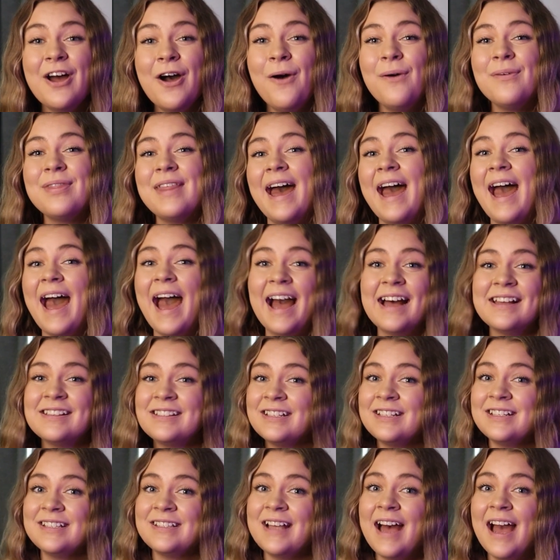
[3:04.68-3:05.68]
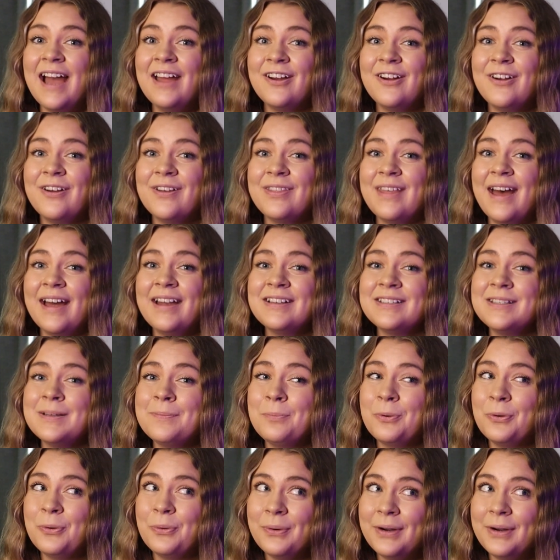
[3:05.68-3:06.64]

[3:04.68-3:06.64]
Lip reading: know that as a designer, that is a